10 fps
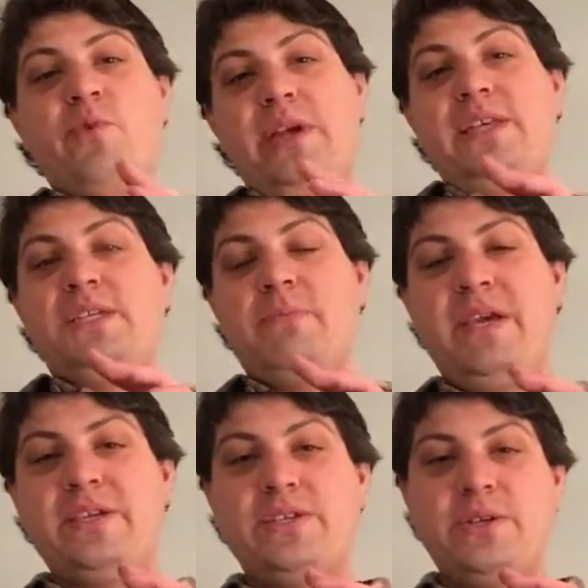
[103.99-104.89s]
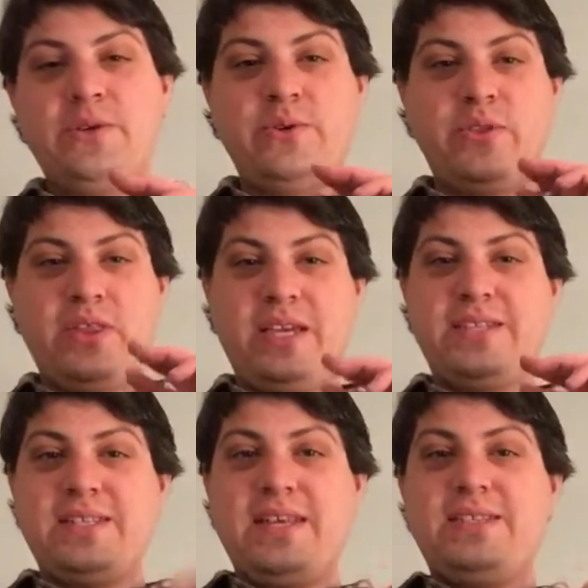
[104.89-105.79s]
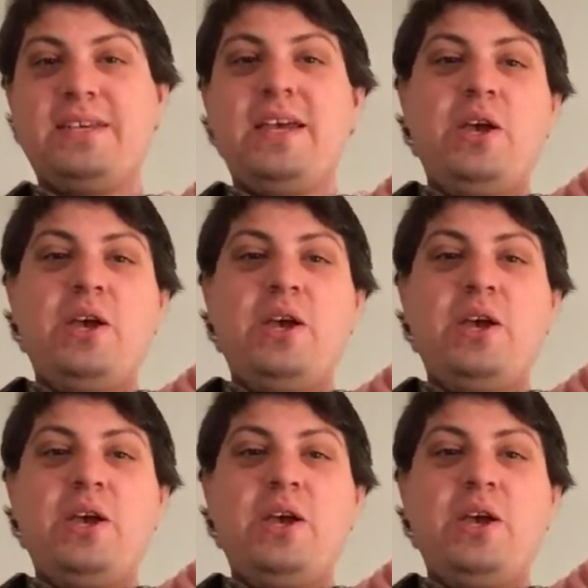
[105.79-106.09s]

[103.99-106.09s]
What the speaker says: really speaks to the things that